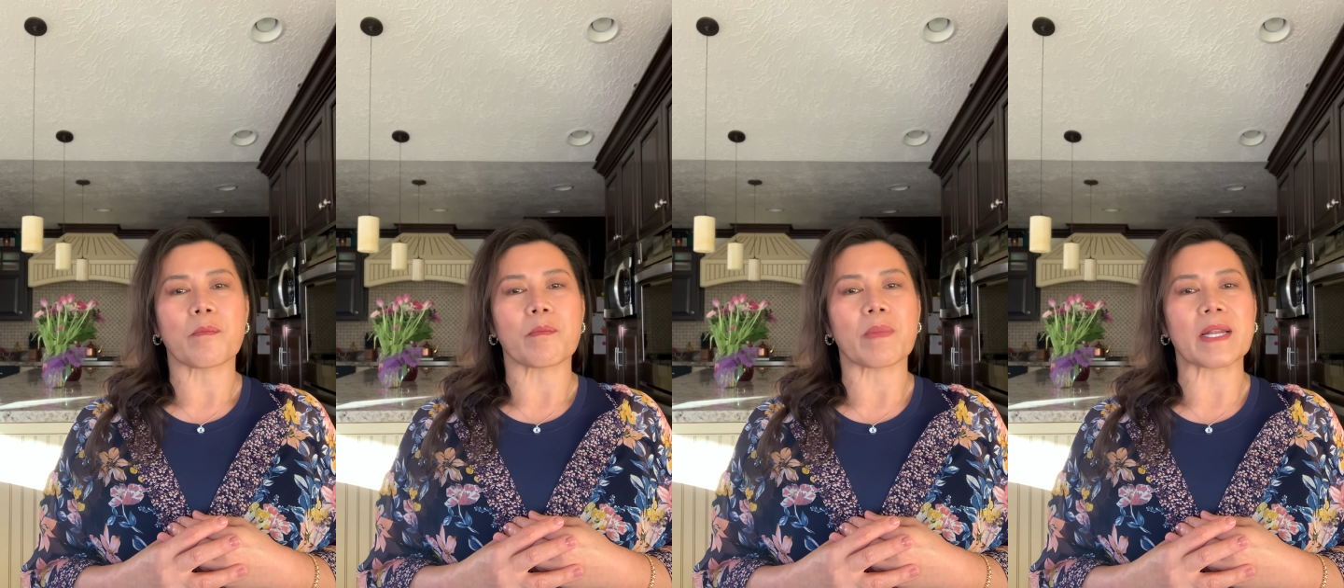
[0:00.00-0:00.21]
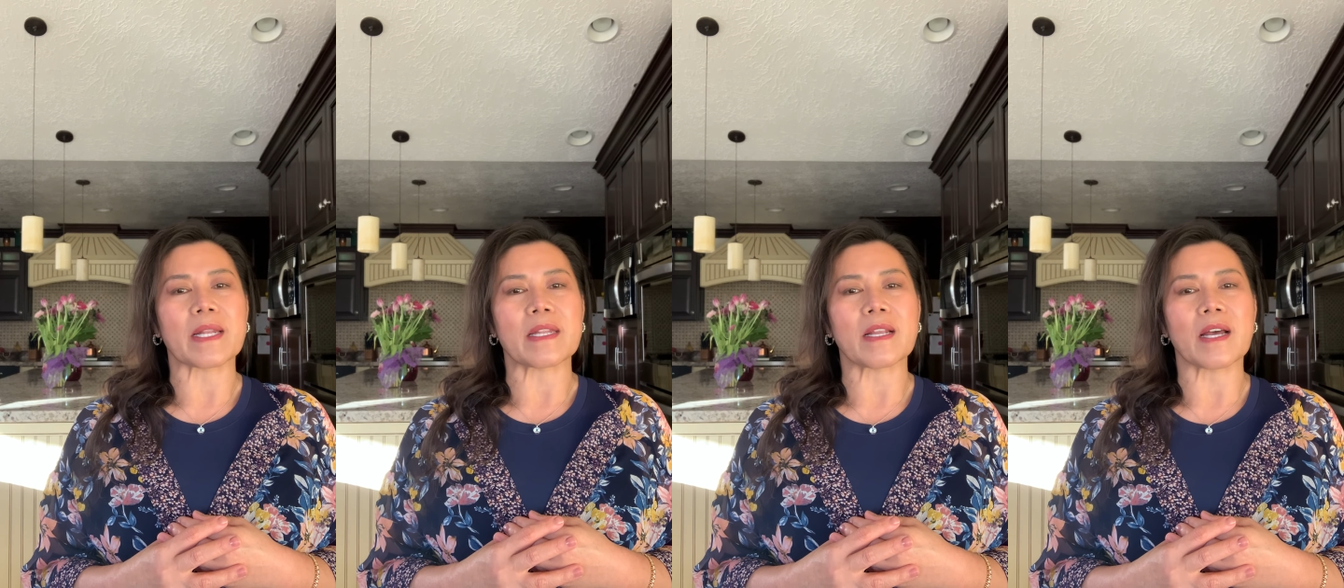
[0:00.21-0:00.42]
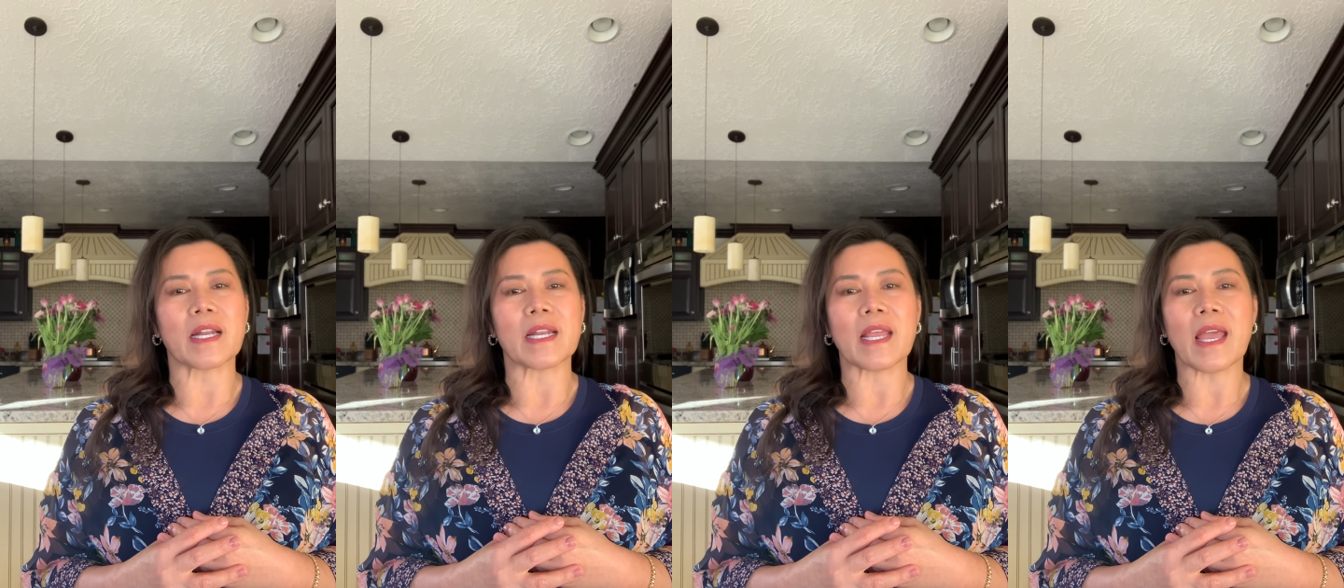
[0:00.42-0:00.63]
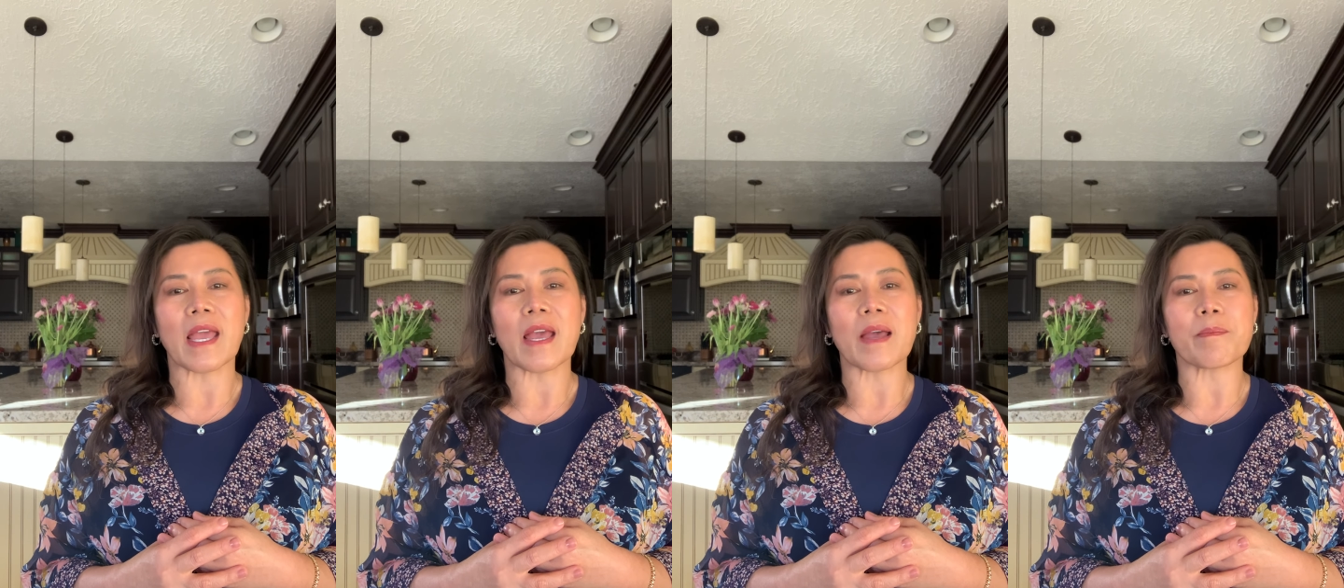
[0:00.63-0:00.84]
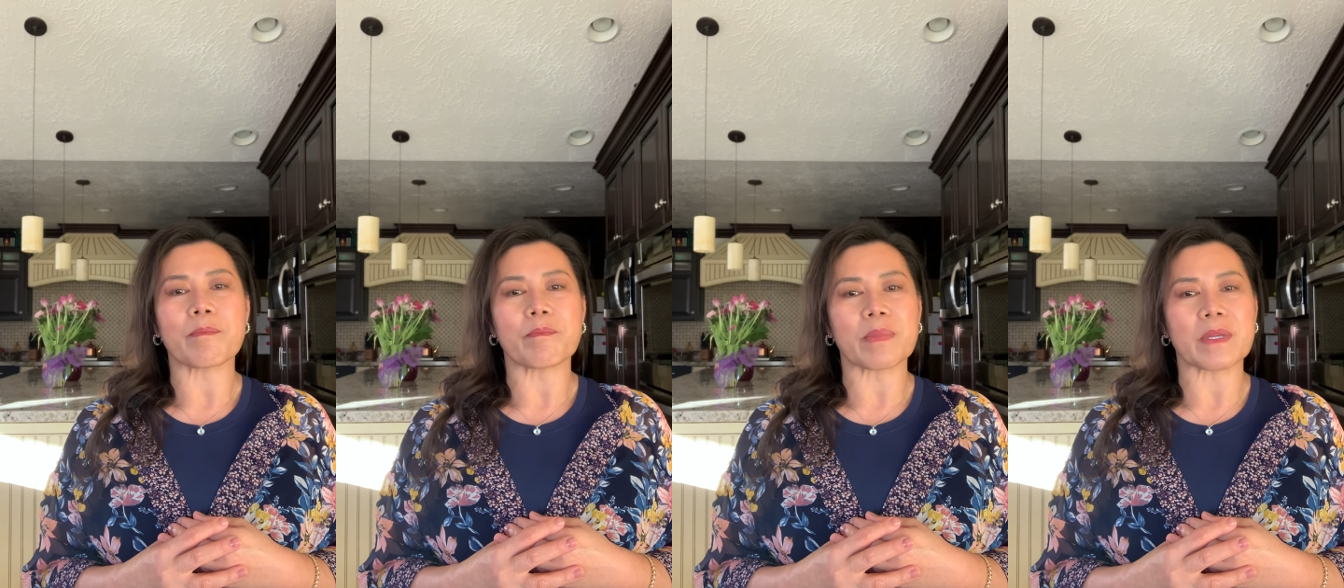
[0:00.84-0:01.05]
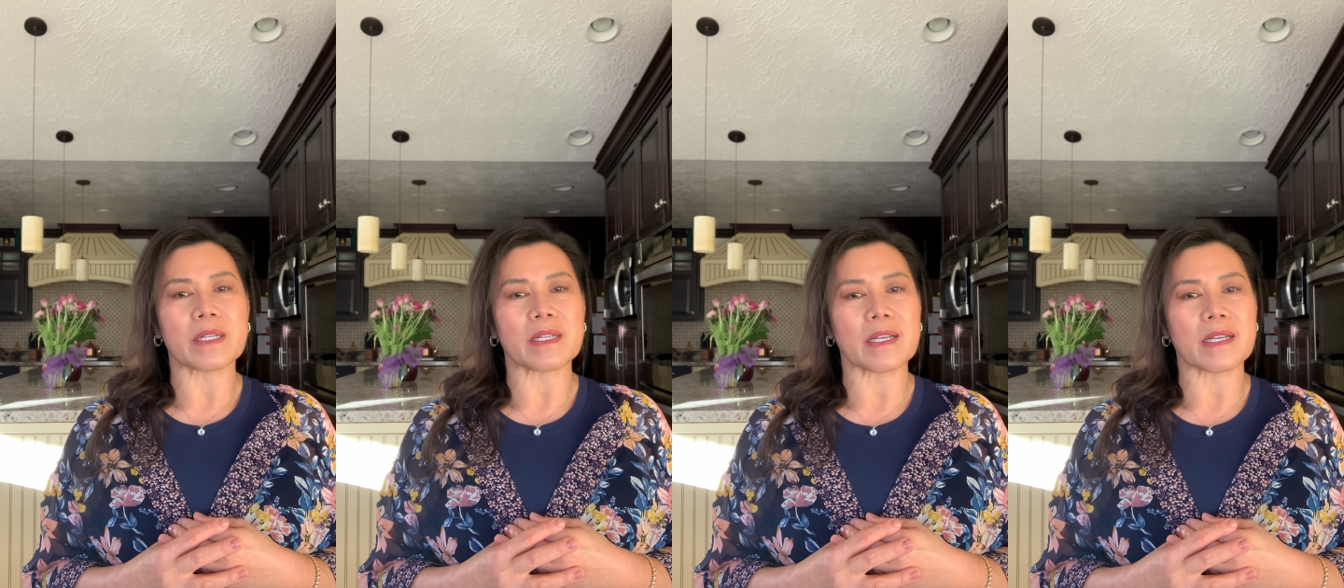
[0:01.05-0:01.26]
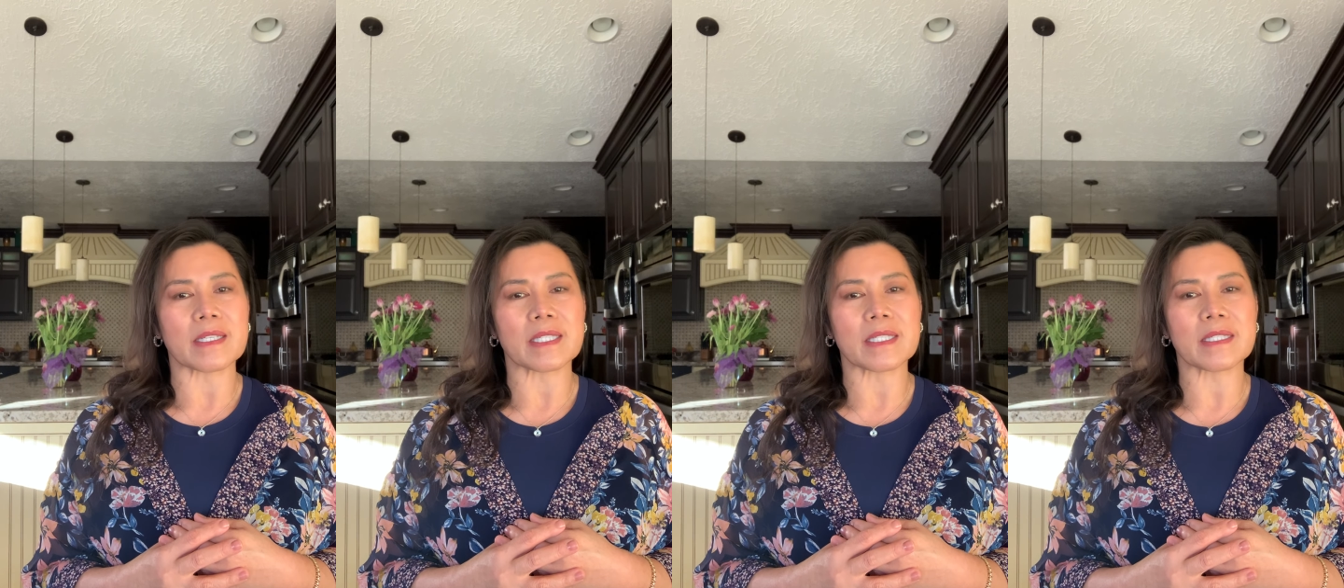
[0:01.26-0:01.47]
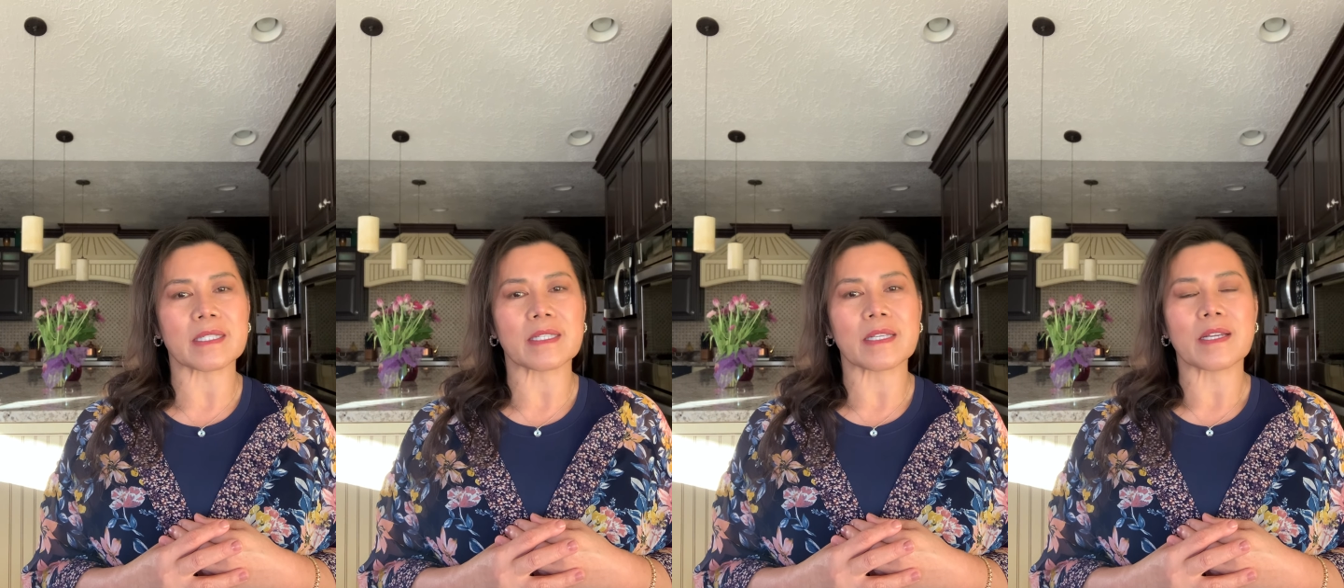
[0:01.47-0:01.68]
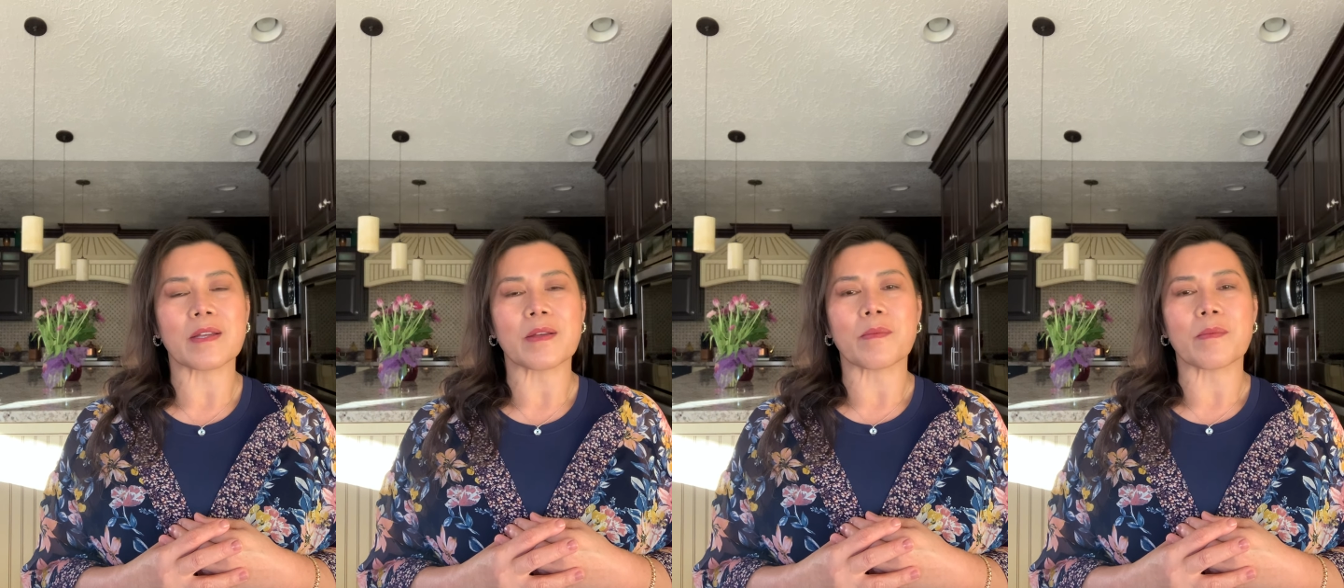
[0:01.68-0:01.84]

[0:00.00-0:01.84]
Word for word: but not happiness,